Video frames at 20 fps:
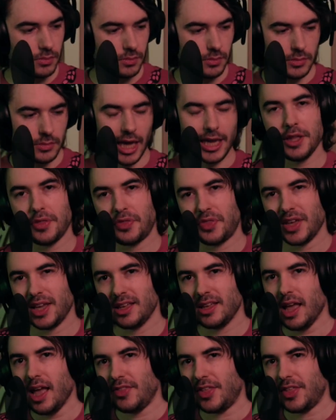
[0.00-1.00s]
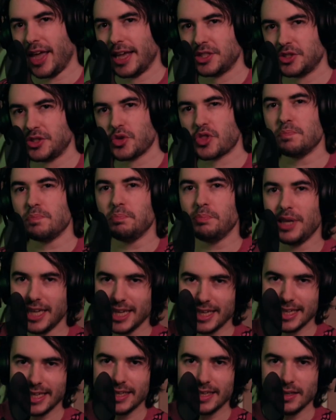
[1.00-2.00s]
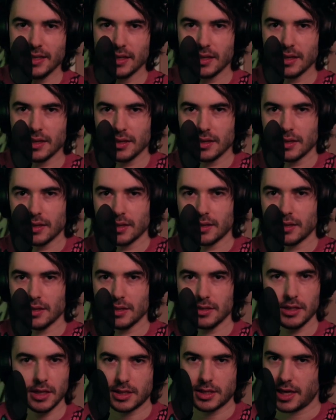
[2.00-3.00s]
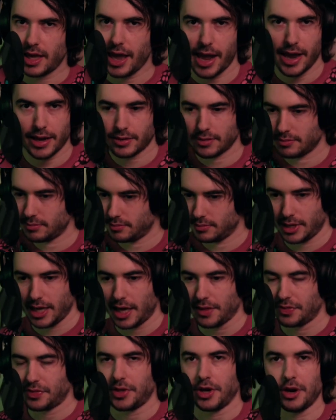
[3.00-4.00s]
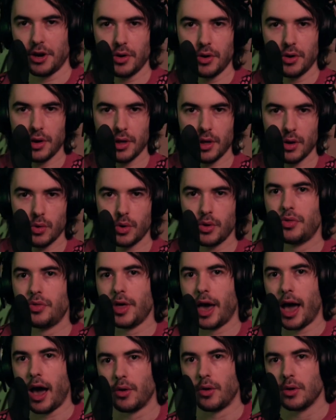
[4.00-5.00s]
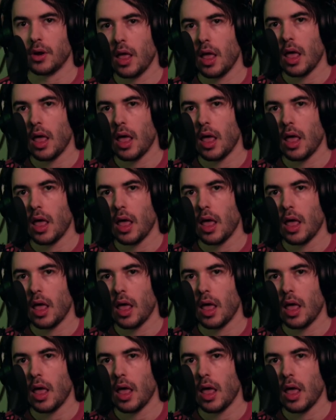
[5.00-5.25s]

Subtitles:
Anything that has to do with meaning, you can't get there without